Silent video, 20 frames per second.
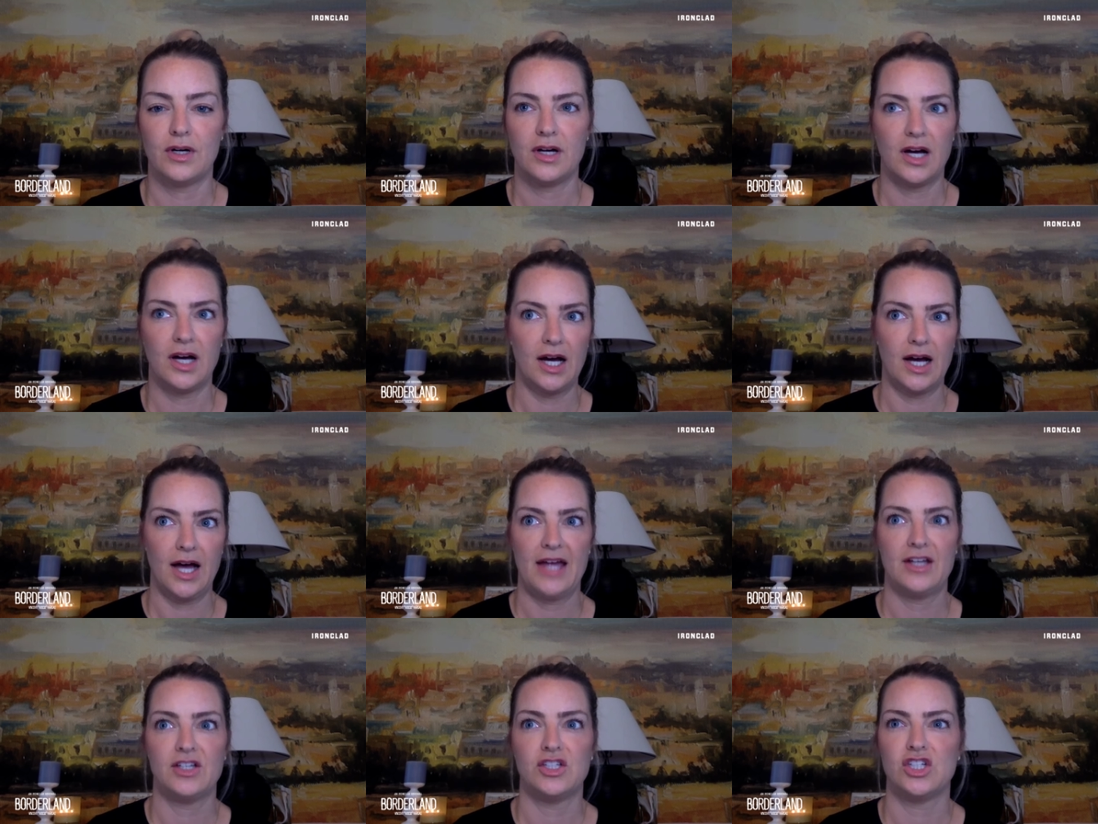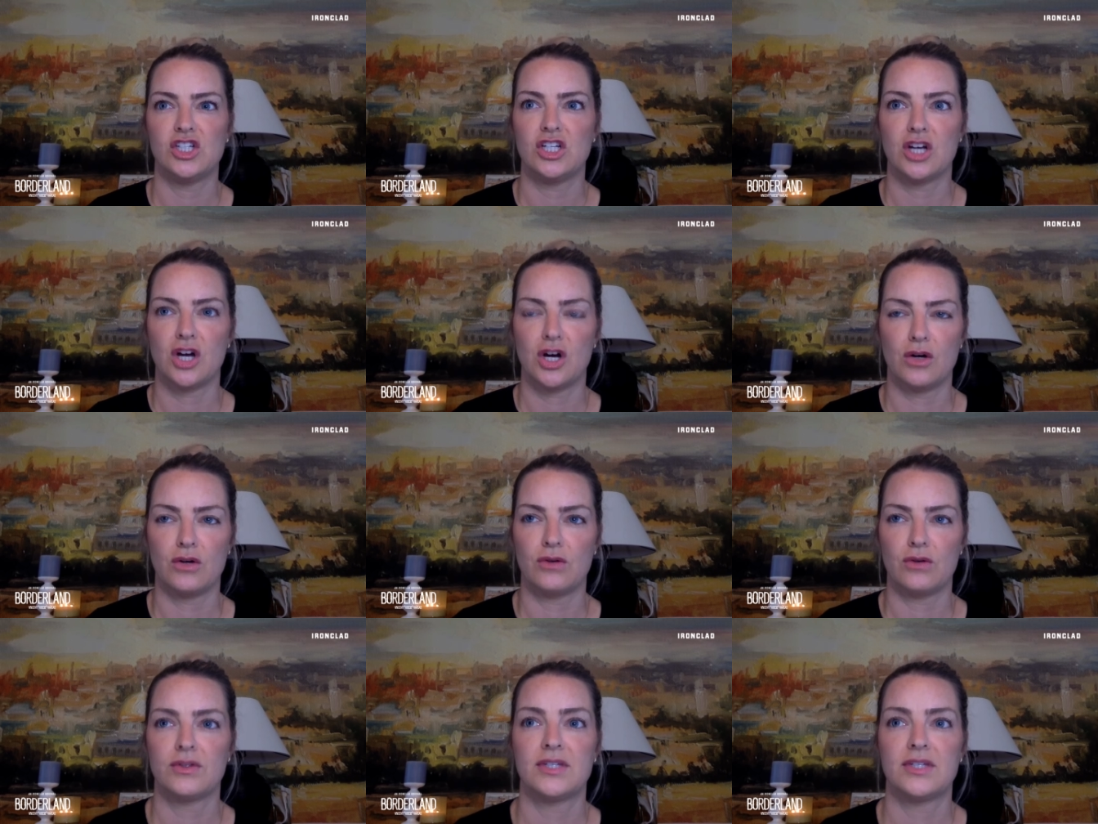uh, N G
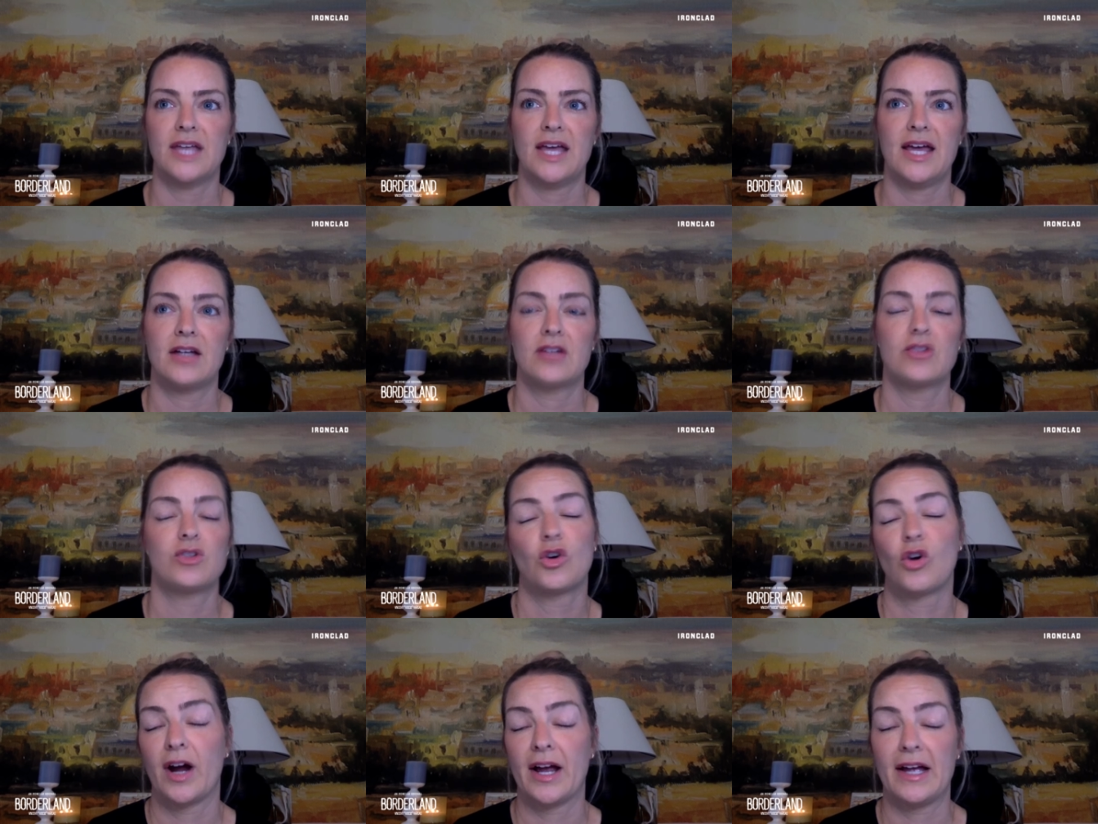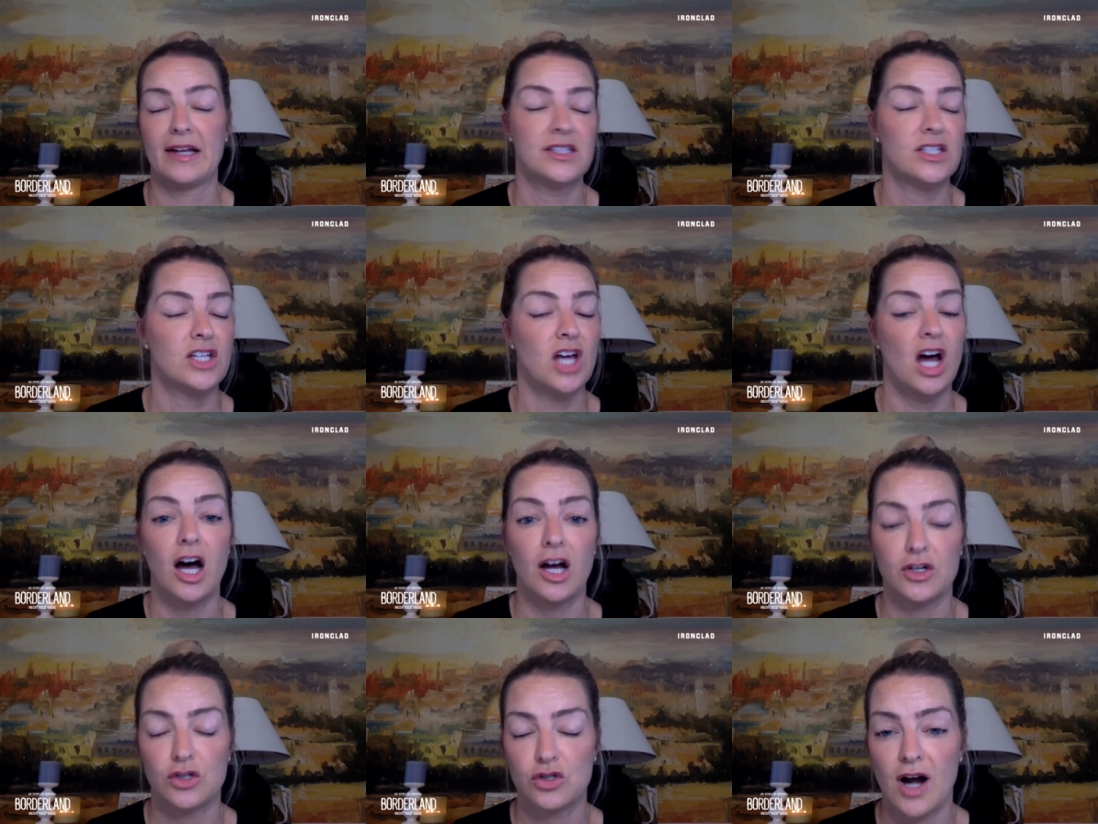Os and grants
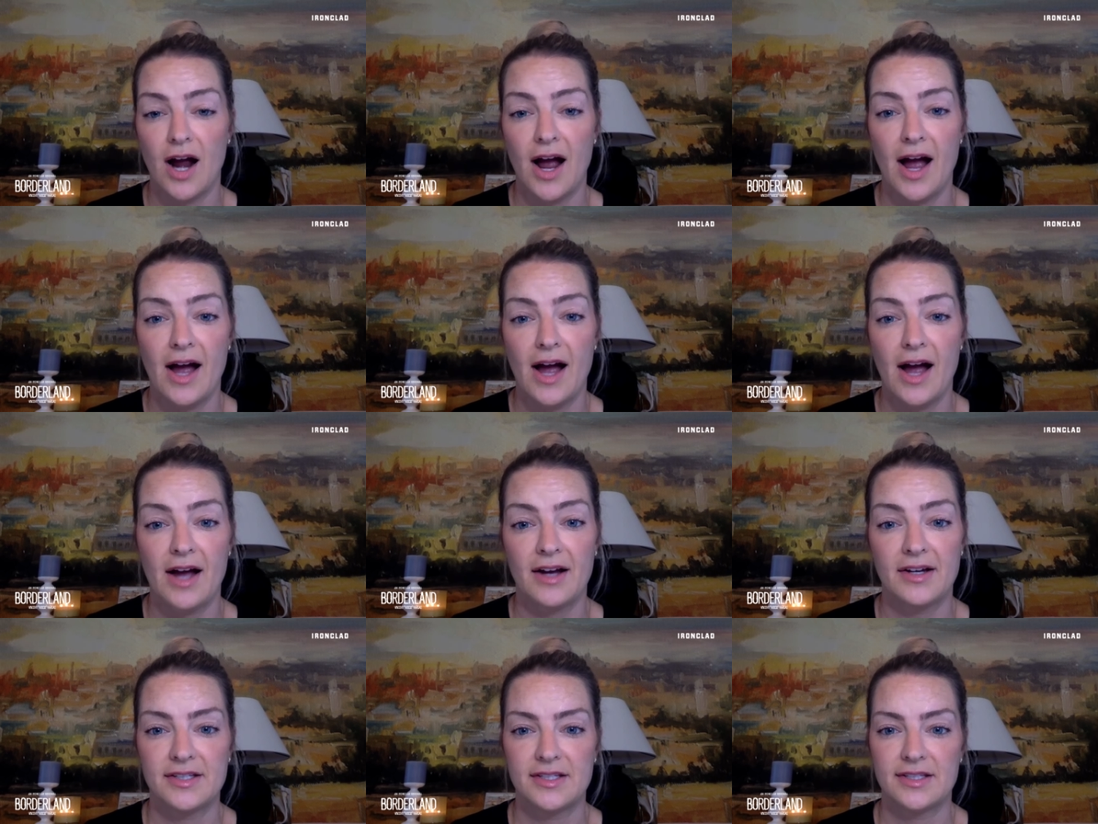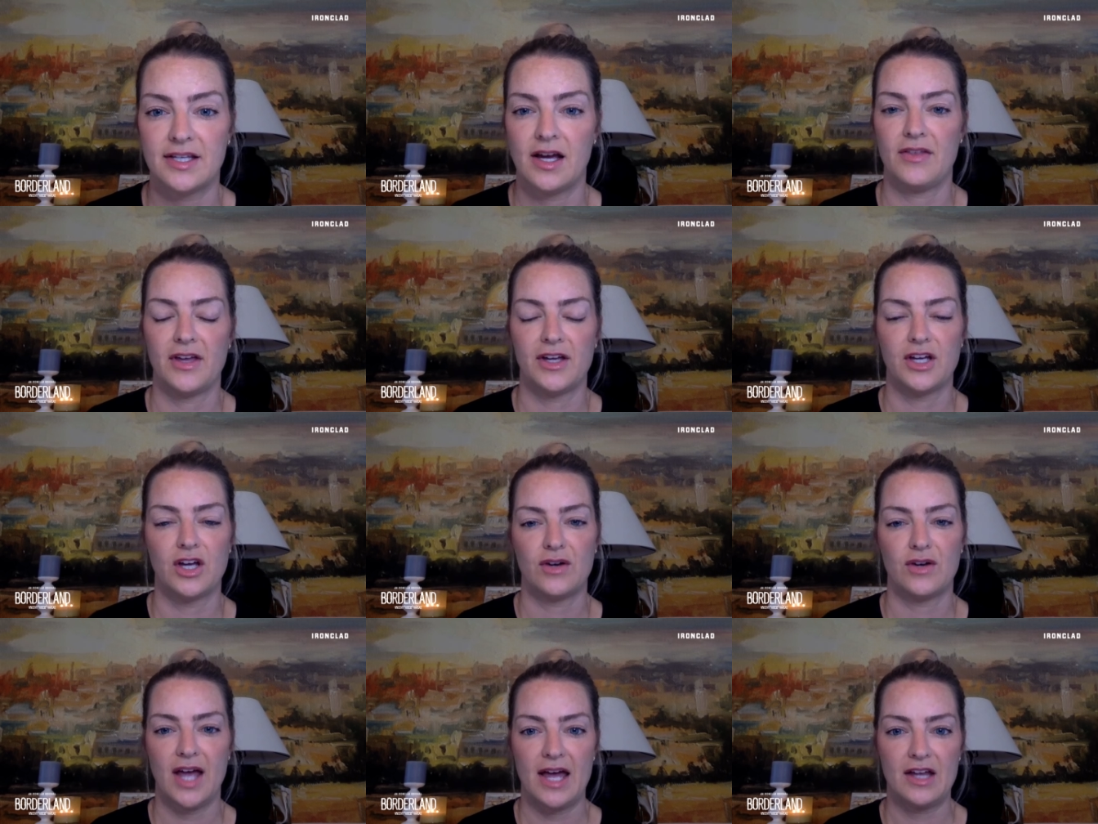contracts uh, that go
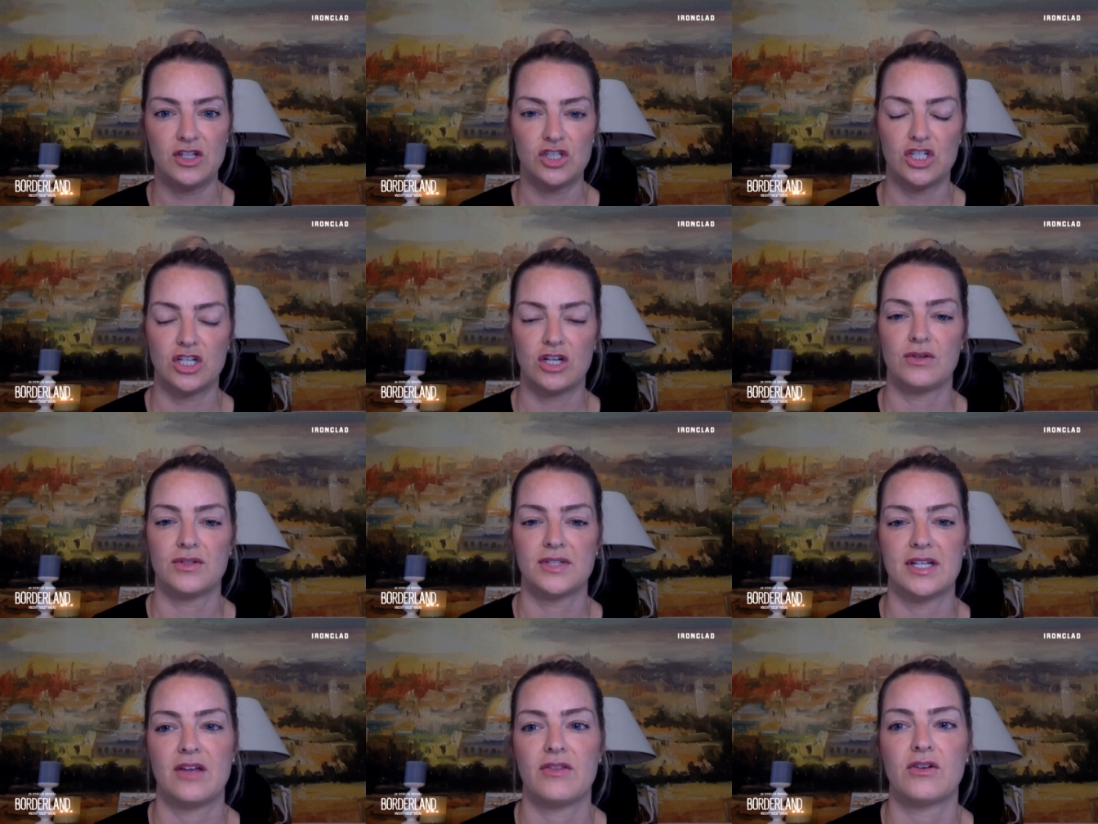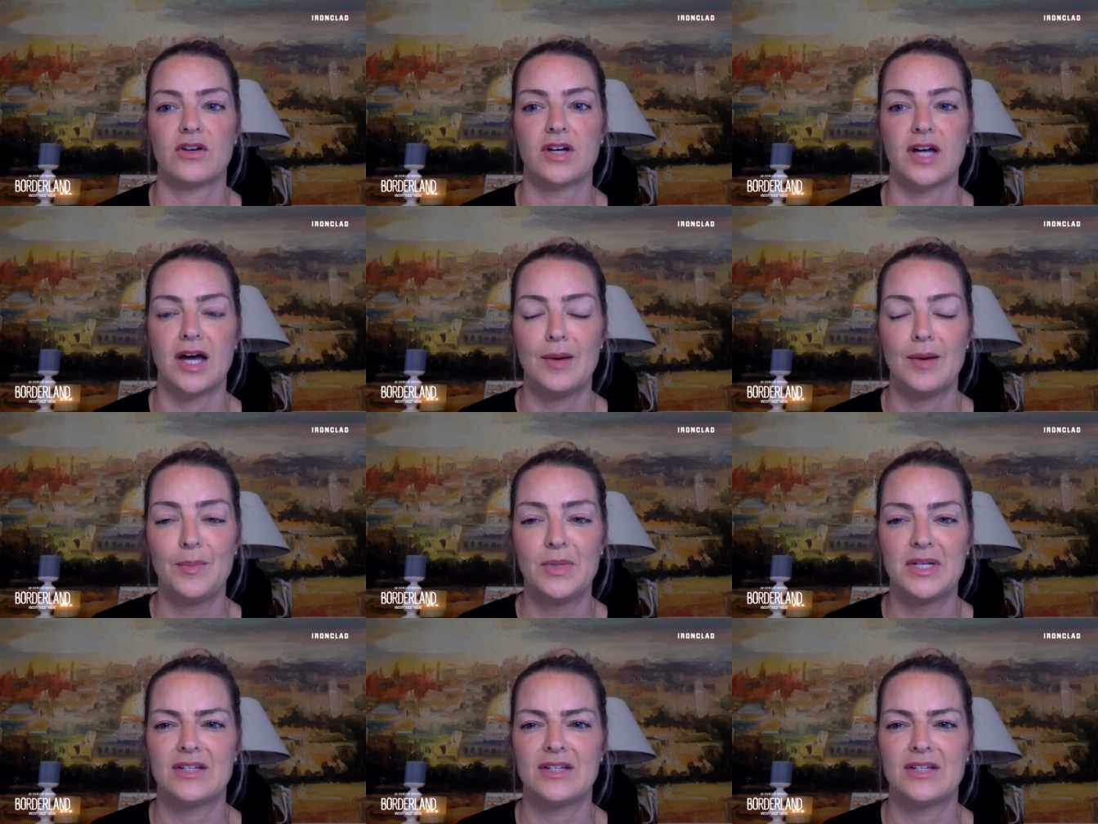to N G Os and other companies.